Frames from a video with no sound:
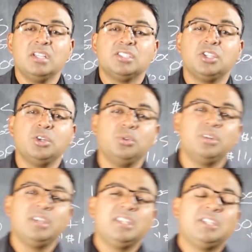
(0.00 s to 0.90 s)
So
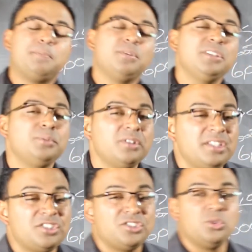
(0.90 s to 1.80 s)
the principle of
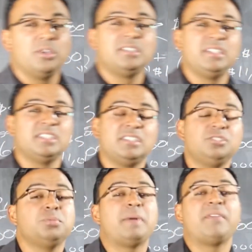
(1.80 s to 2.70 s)
this story is this.
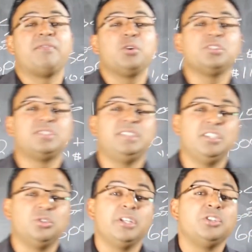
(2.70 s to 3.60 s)
This was my first
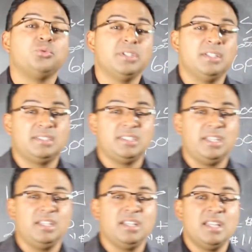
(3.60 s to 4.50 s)
deal in real
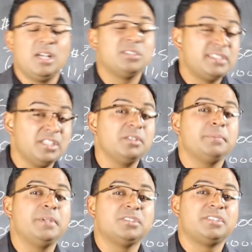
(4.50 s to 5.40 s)
estate. I was still in
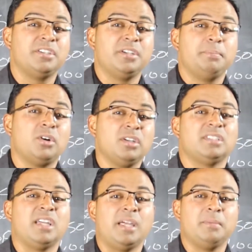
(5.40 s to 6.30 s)
the military
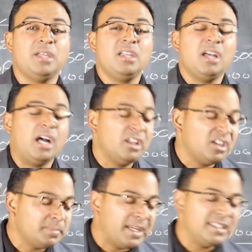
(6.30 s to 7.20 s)
part-time. I
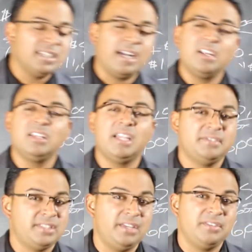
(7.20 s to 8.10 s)
lost my entire
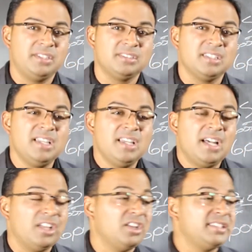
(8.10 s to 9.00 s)
life savings.
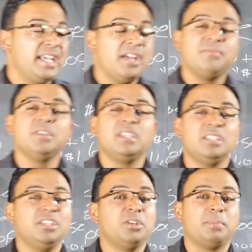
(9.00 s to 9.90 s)
I lost everything
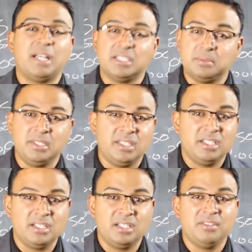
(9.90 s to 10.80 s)
that you could possibly
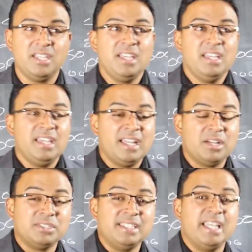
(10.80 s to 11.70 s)
think of. And
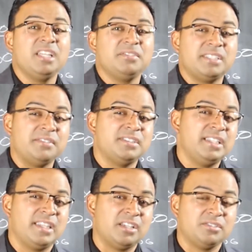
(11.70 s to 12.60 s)
I was negative
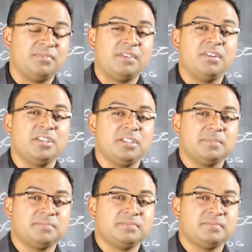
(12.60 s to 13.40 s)
17,500.